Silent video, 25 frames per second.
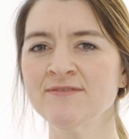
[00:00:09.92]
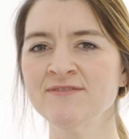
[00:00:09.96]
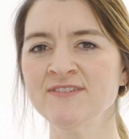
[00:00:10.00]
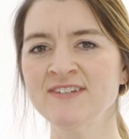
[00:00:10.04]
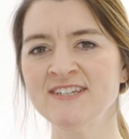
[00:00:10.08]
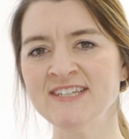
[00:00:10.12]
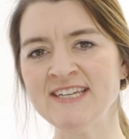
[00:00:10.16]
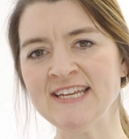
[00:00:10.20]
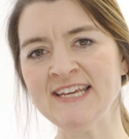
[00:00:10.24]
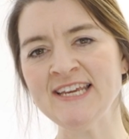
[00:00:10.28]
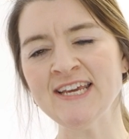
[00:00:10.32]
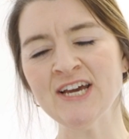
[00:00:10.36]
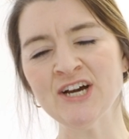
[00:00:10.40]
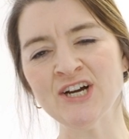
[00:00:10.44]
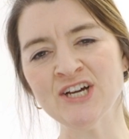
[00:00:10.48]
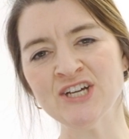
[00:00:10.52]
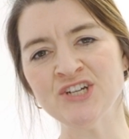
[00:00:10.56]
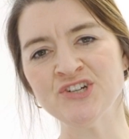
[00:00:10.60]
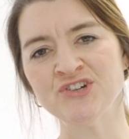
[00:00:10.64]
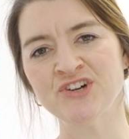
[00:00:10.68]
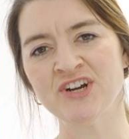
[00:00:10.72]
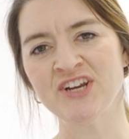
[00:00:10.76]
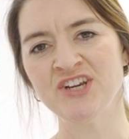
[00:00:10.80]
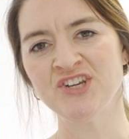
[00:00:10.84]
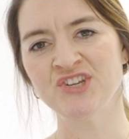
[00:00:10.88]
of
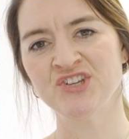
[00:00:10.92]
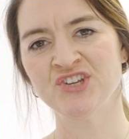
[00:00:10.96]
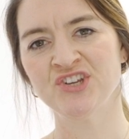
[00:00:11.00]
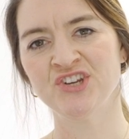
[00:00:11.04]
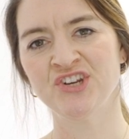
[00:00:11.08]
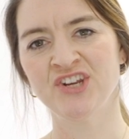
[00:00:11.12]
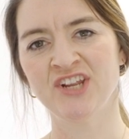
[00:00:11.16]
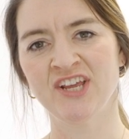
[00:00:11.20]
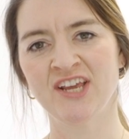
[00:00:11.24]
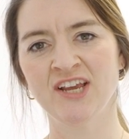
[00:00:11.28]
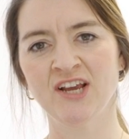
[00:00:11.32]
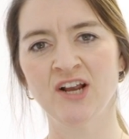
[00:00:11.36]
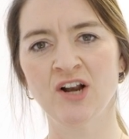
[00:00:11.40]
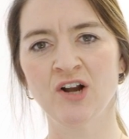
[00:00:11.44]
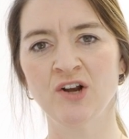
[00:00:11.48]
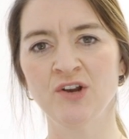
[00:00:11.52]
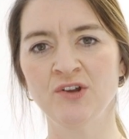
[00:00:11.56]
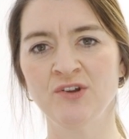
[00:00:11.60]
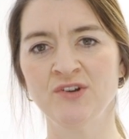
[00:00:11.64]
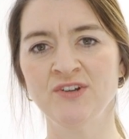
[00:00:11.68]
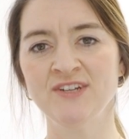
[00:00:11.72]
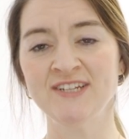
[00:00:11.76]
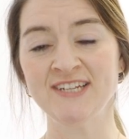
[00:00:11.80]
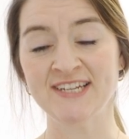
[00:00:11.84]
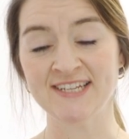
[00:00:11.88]
dehydration
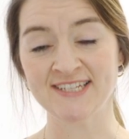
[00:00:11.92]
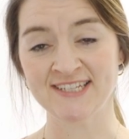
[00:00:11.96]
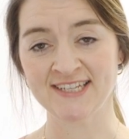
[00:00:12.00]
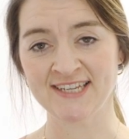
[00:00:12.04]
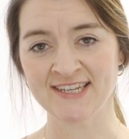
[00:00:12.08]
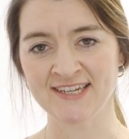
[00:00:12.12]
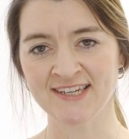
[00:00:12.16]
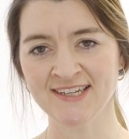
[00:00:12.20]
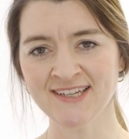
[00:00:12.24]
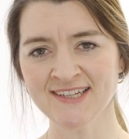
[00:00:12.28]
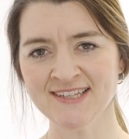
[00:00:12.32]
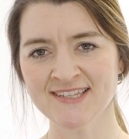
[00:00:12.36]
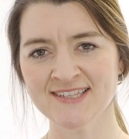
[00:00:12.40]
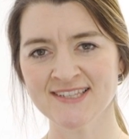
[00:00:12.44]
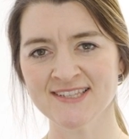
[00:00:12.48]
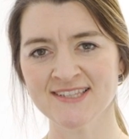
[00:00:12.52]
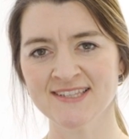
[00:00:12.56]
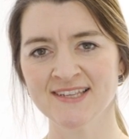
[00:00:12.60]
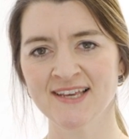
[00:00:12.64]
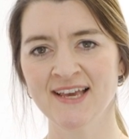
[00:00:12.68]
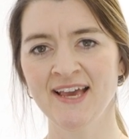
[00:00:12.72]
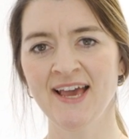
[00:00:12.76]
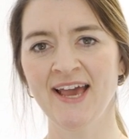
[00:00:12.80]
include dizziness,